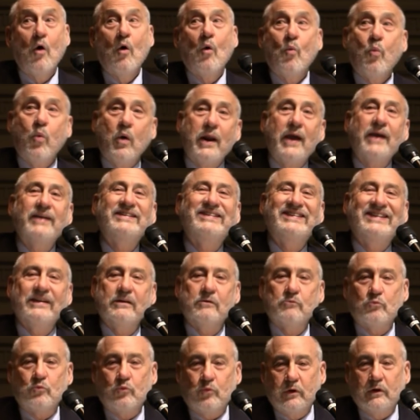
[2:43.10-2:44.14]
What I
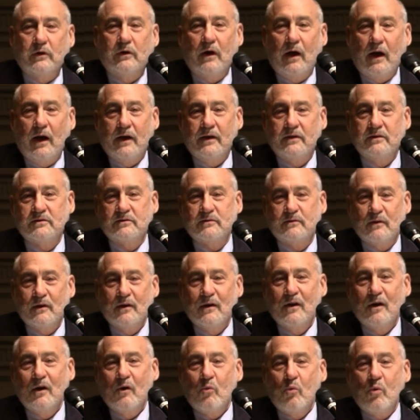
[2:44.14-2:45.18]
didn't realize
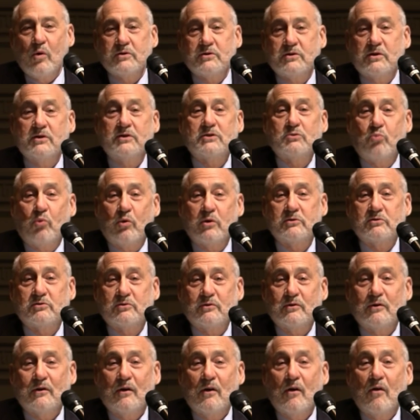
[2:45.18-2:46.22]
was this
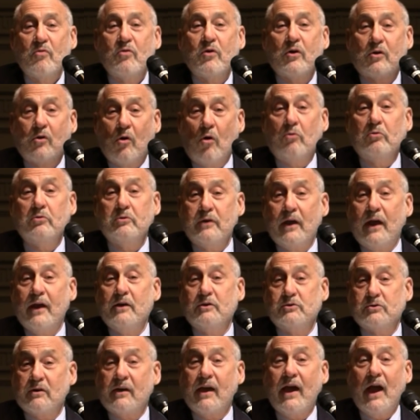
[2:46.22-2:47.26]
was the golden
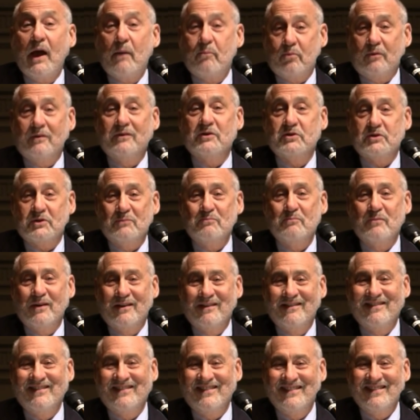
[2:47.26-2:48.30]
age of capitalism.
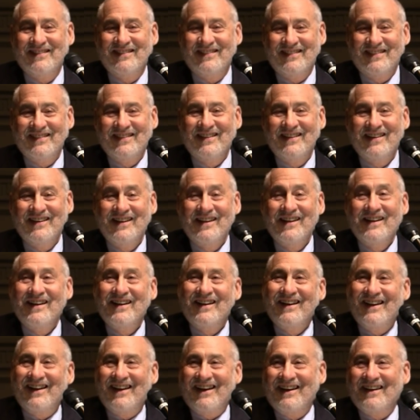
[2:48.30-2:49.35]

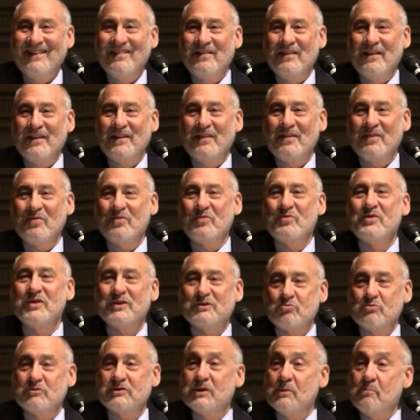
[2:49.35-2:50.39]
Uh,
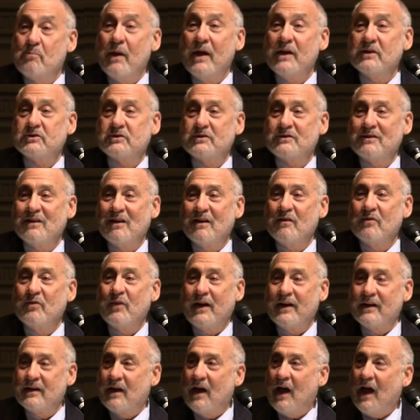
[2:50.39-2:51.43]
this was the best
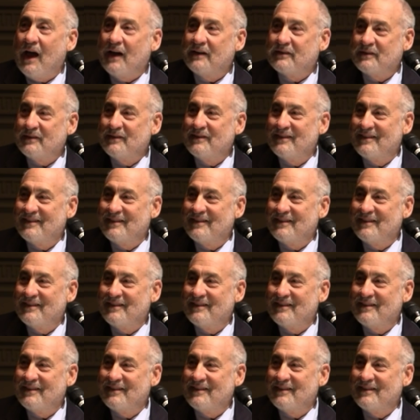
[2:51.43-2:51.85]
that it got.